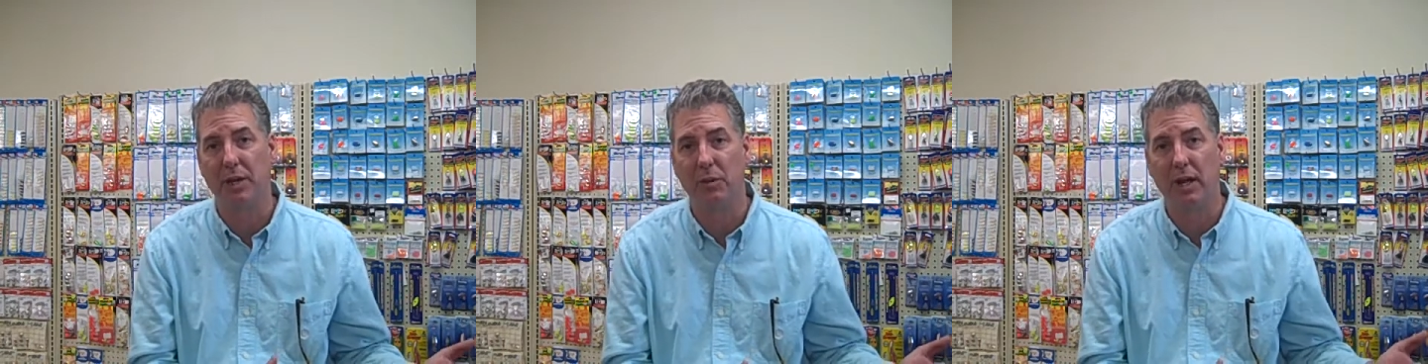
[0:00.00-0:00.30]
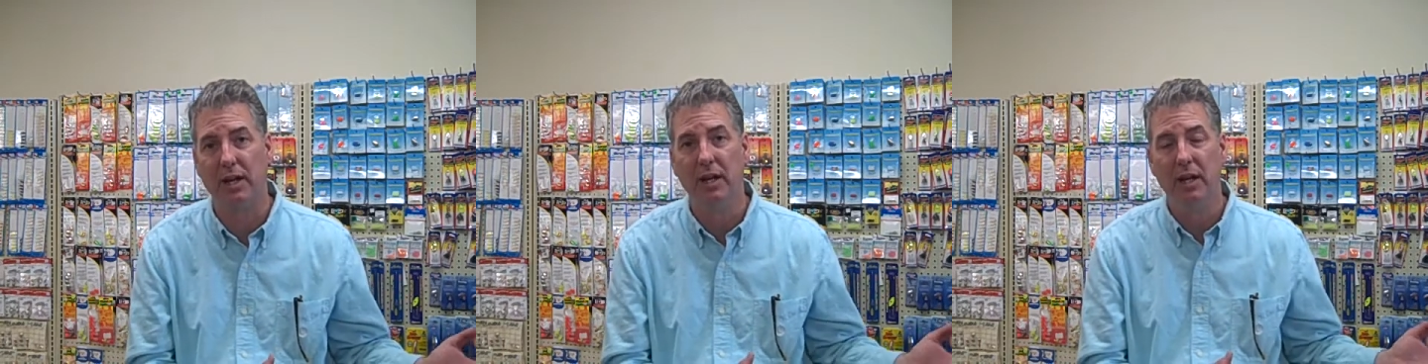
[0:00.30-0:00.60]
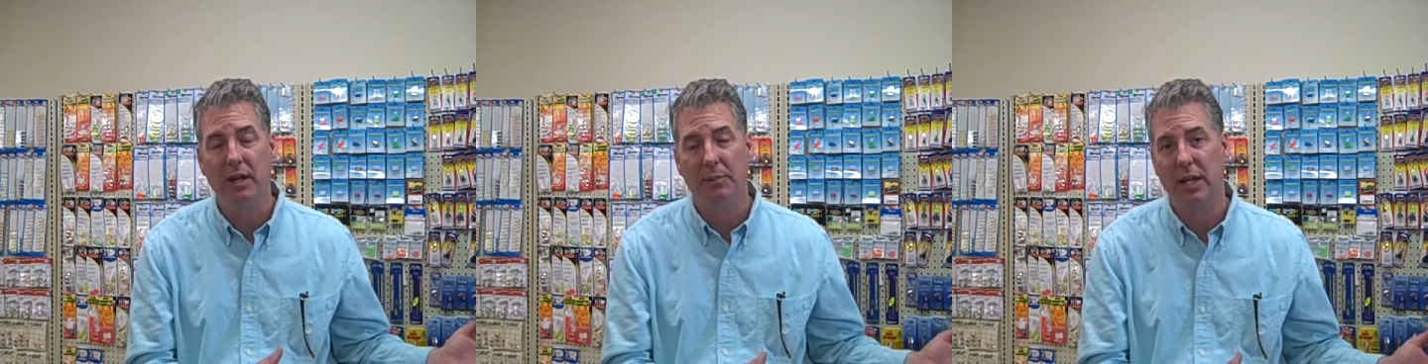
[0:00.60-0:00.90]
between
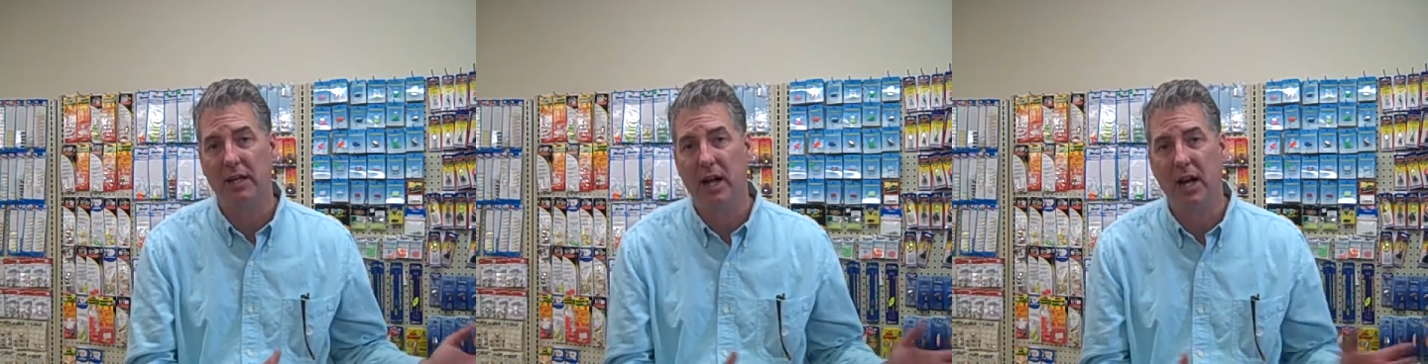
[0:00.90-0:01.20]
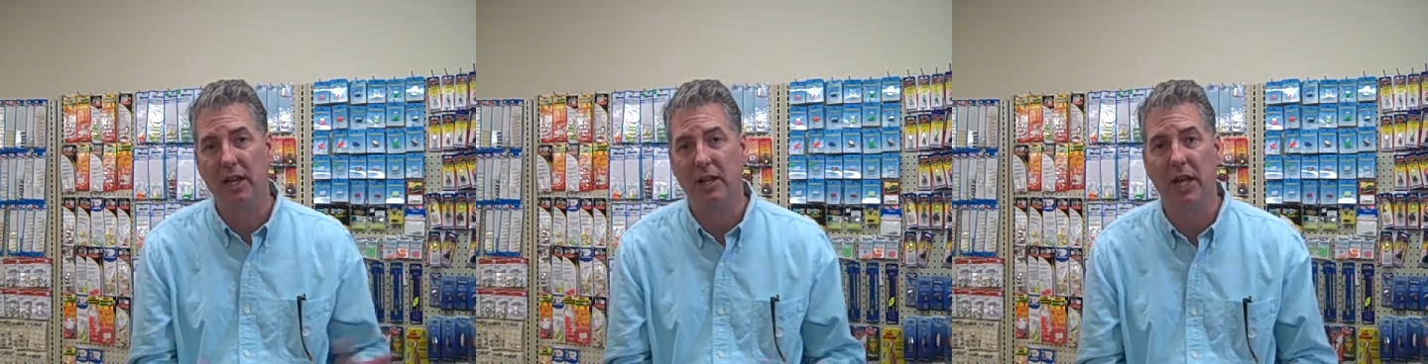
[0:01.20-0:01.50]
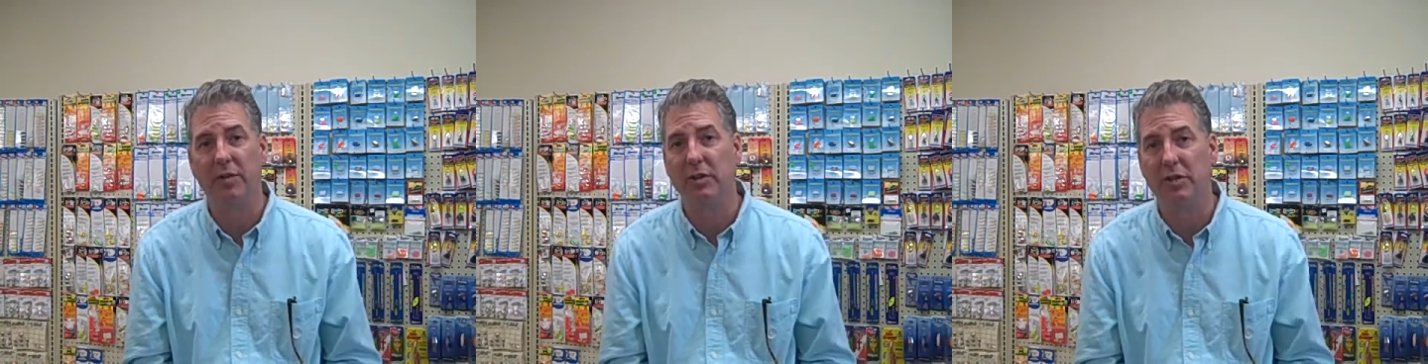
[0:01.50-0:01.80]
Minnetonka and
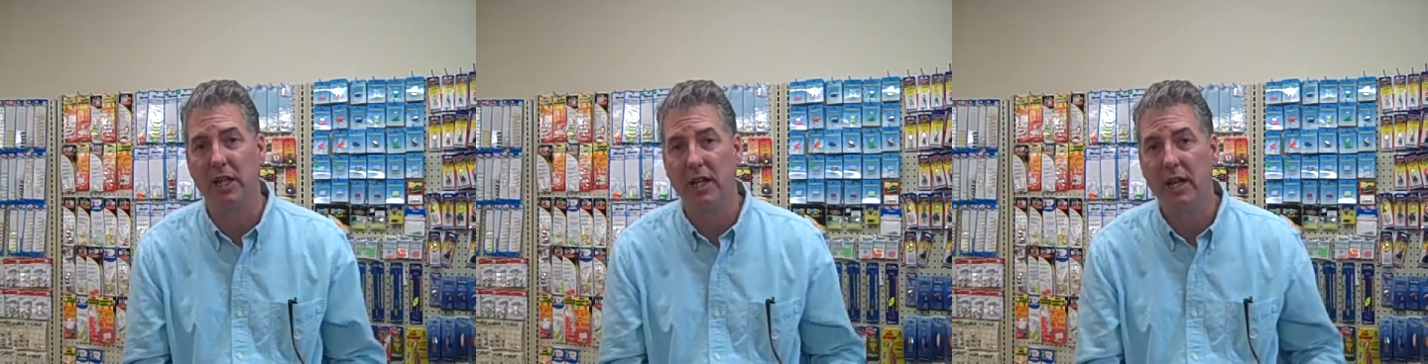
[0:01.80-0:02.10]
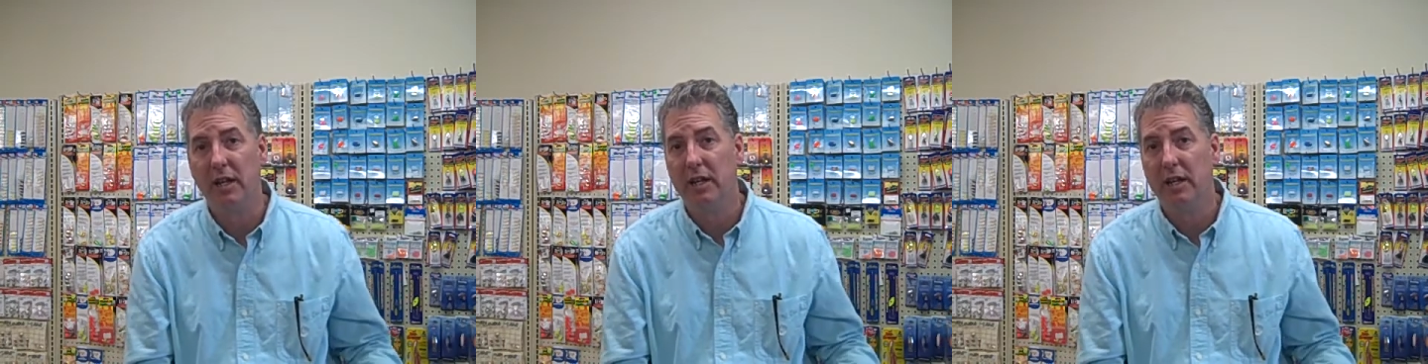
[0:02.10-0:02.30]
Lake Virginia,